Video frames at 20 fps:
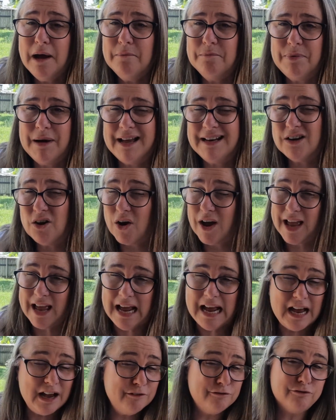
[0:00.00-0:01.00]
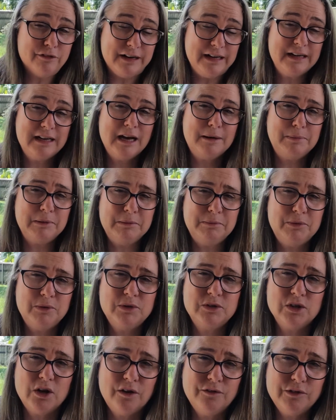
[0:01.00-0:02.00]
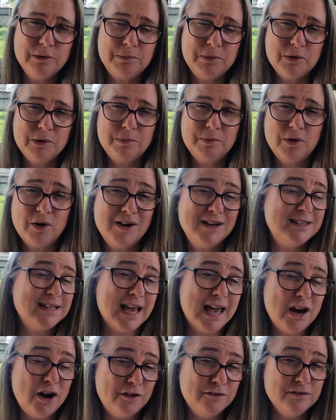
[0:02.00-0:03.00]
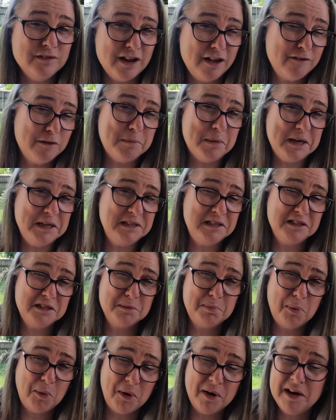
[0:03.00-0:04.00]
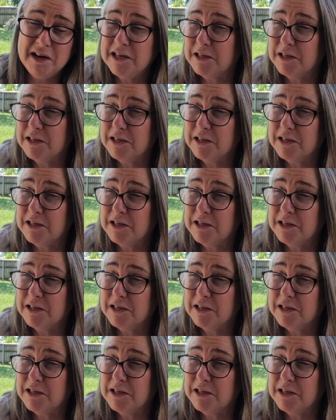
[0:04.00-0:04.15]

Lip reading: but I have read a couple of books off the Booker Prize and I've never been disappointed.